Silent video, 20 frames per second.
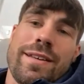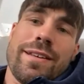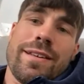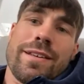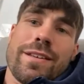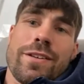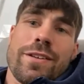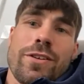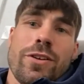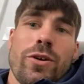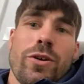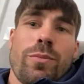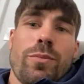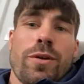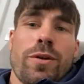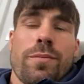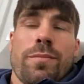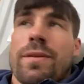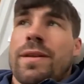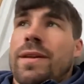You
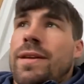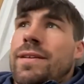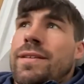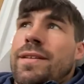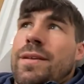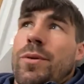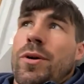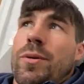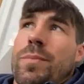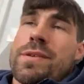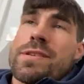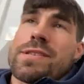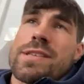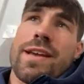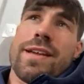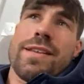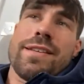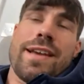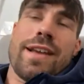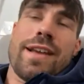know, they might be
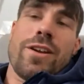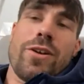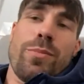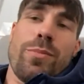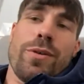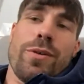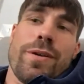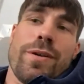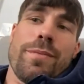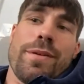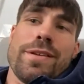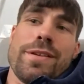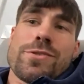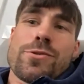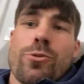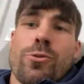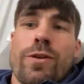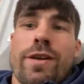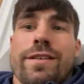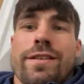saying yellow, but it means
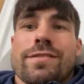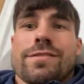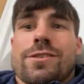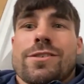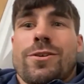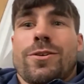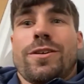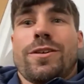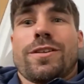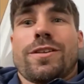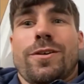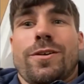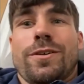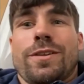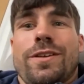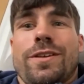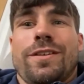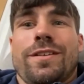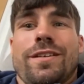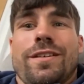green. So you don't,
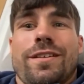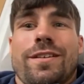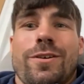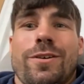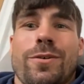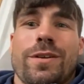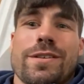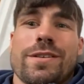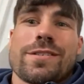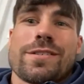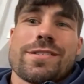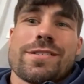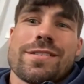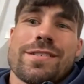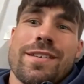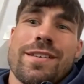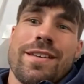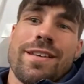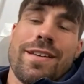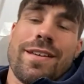you, you know, it's.
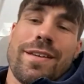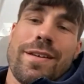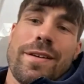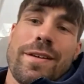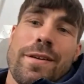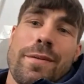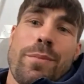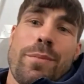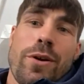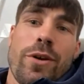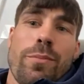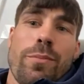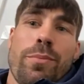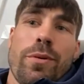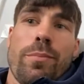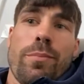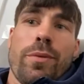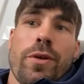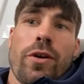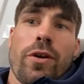But
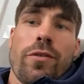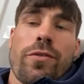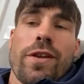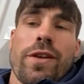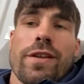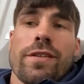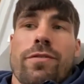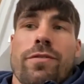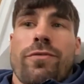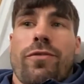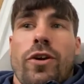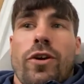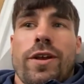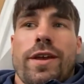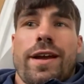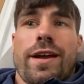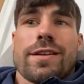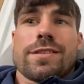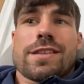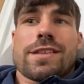but but I think the fight
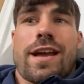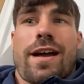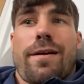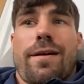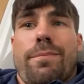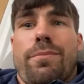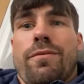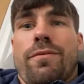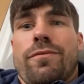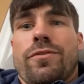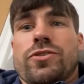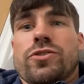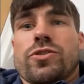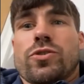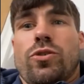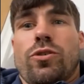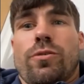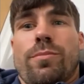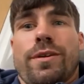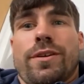has to happen for
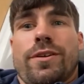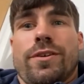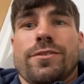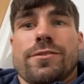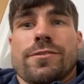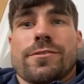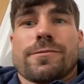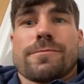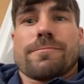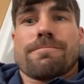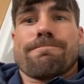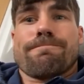sure because